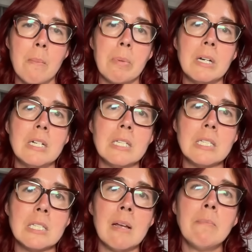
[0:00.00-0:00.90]
But it is
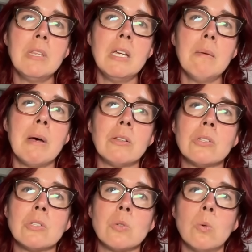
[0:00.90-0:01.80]
something about
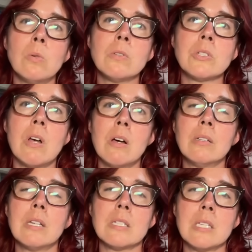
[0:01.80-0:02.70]
the soul
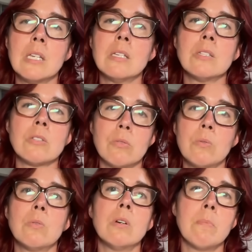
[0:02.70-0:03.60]
song that sings
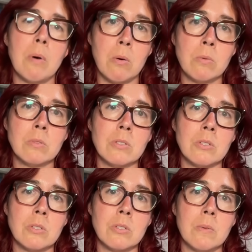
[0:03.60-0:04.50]
through your
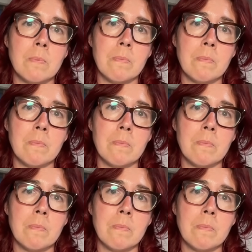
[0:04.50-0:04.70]
bones